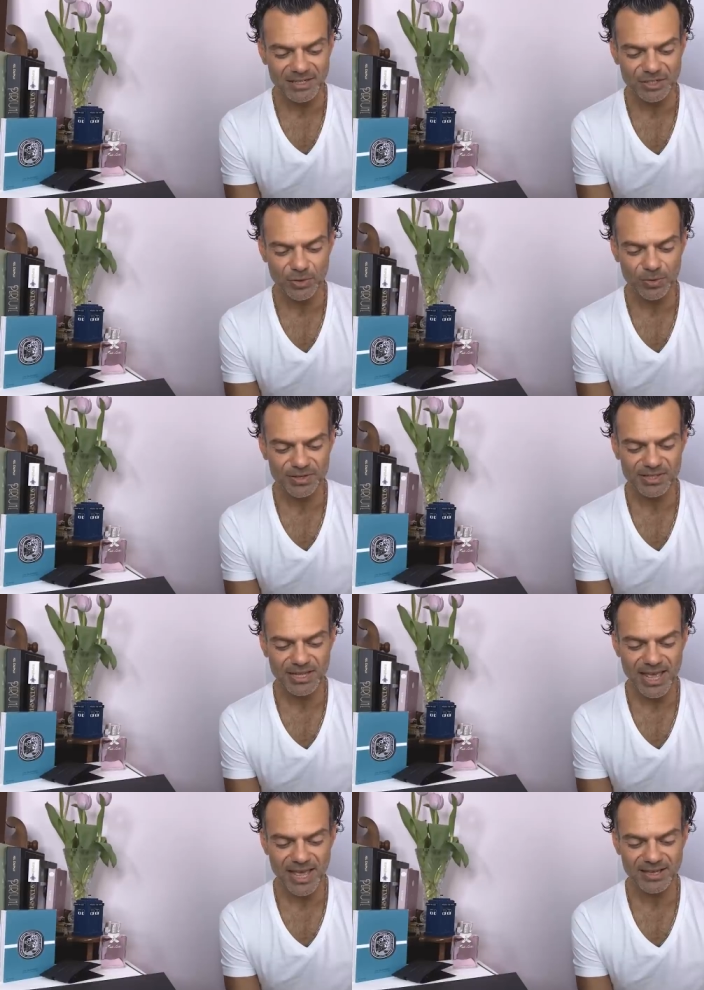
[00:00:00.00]
Dior is
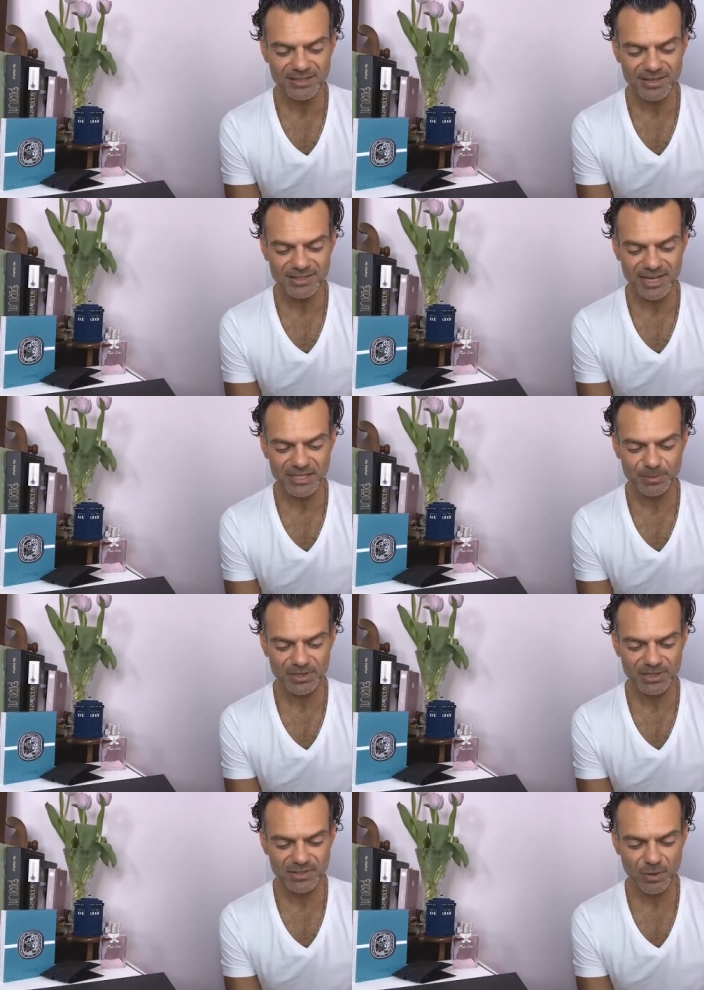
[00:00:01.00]
the heir to this
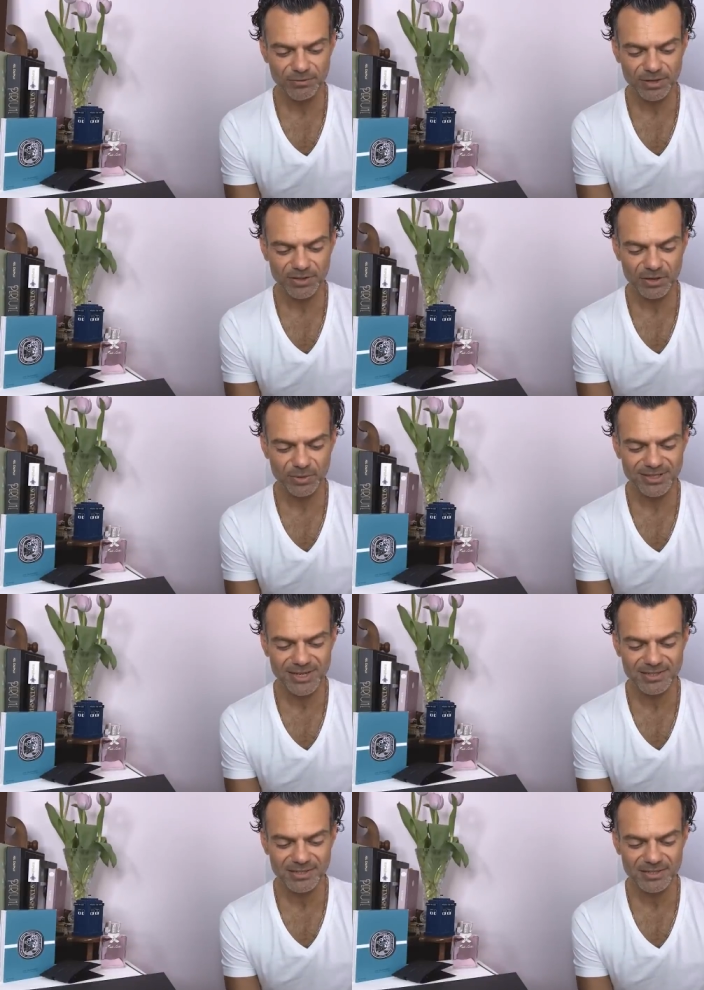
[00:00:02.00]
expertise, offering the
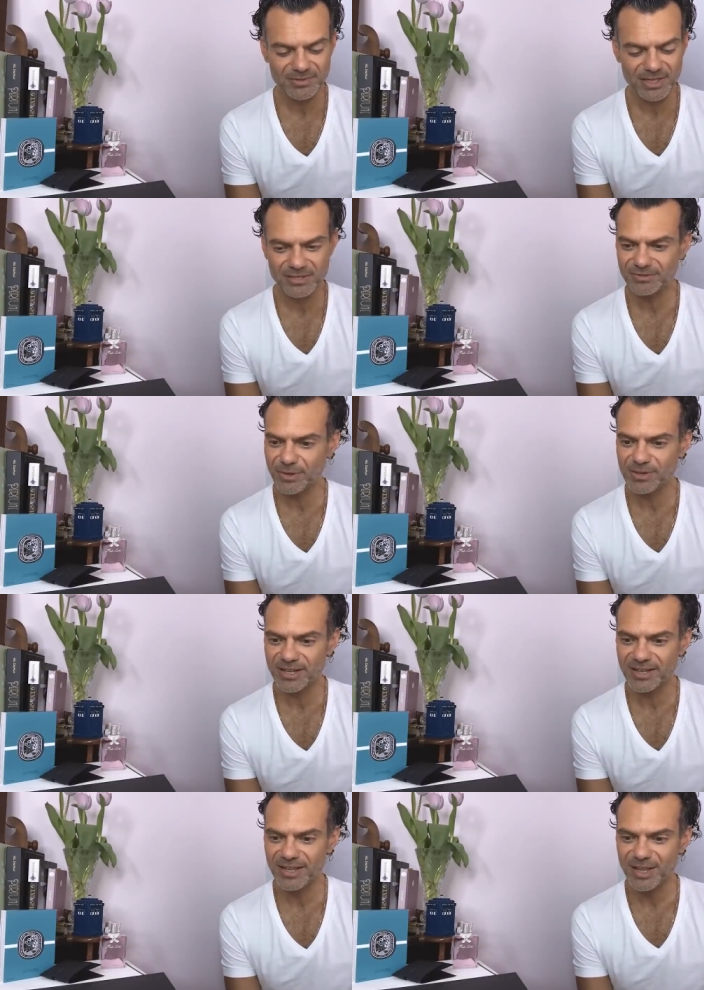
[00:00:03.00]
quintessence of centifolia.